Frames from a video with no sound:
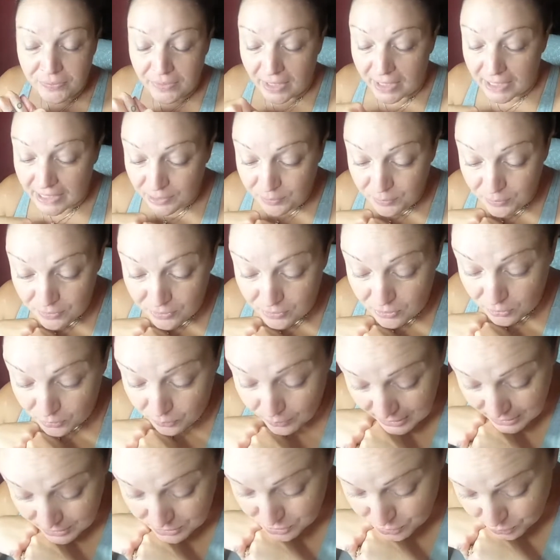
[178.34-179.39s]
and it was a
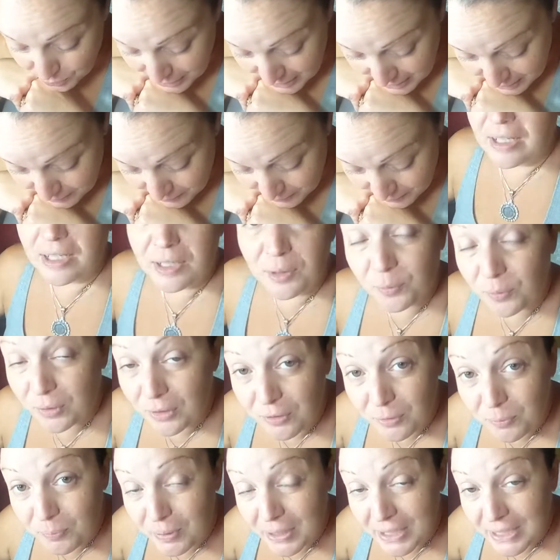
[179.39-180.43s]
great trip and it would
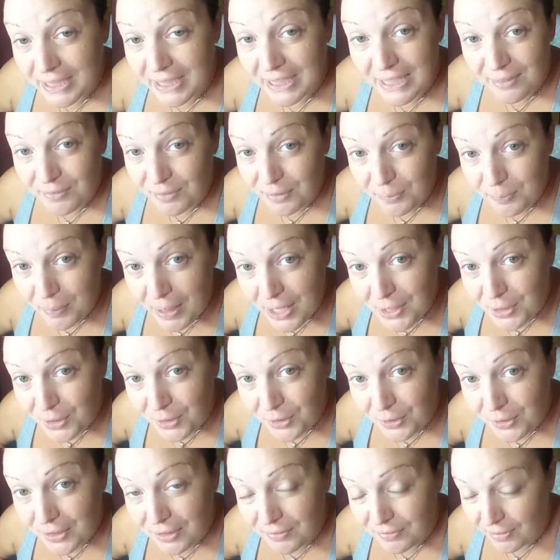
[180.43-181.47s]
have been even
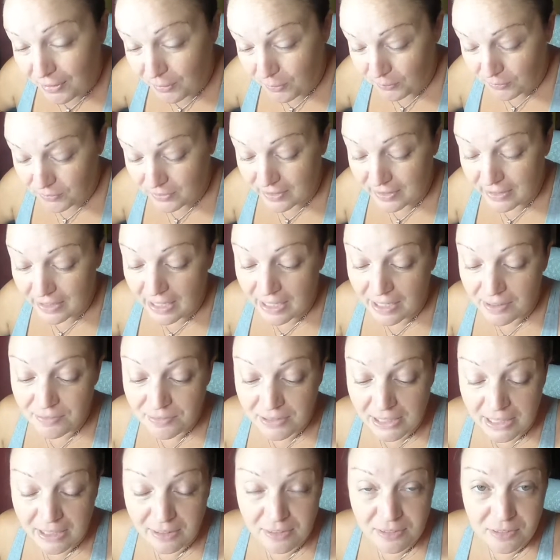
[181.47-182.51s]
better if I didn't have
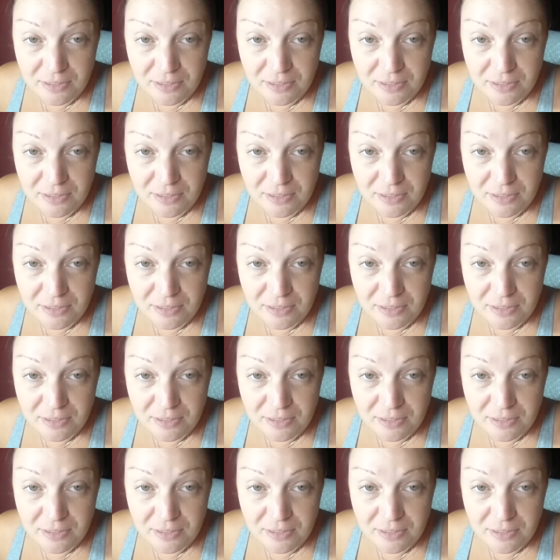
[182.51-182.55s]
like a